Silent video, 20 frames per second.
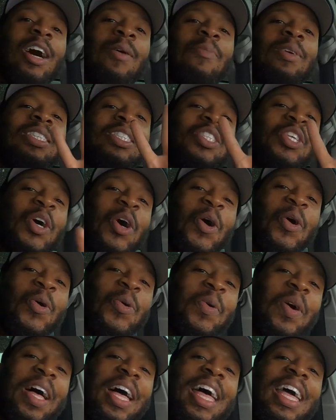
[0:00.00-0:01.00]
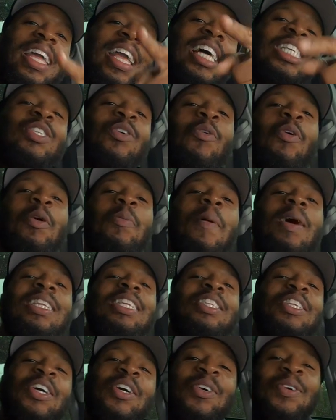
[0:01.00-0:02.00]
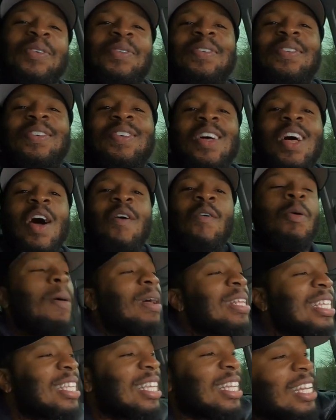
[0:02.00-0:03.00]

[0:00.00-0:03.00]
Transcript: number two, guess what we about to do? We about to